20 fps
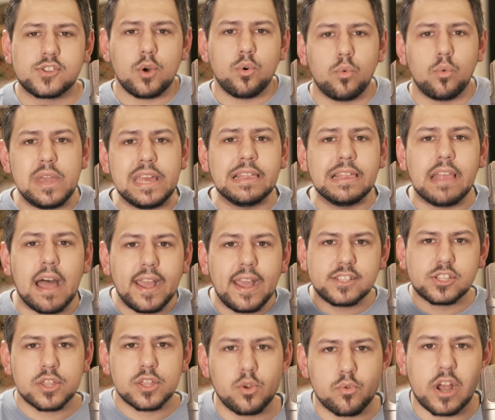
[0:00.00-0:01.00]
we lied
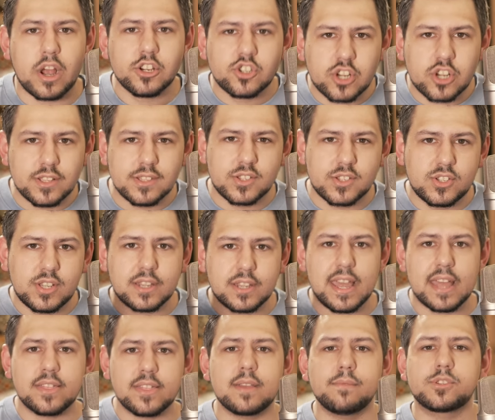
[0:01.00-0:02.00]
to the Russians to
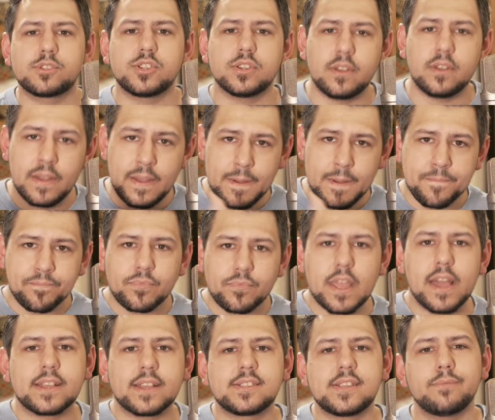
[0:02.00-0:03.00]
get them to
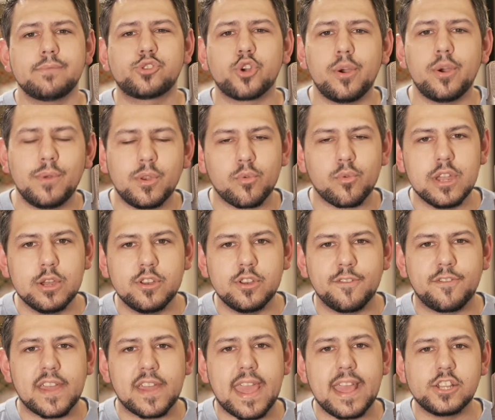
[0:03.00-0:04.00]
accept German
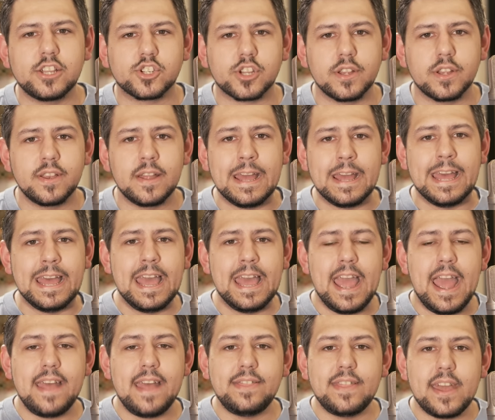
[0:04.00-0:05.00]
reunification.
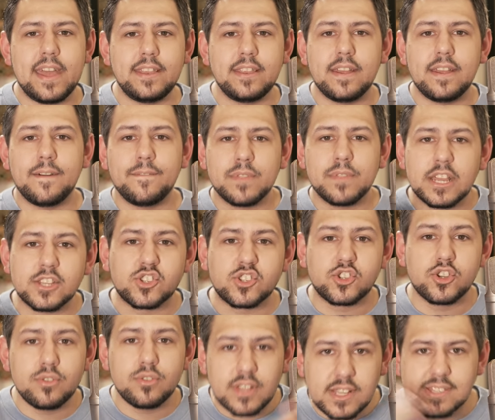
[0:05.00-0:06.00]
And then as
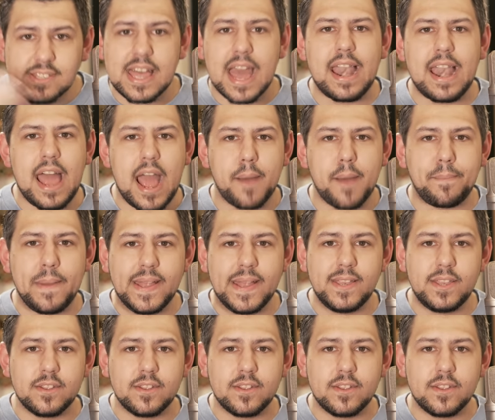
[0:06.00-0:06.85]
soon as that happened,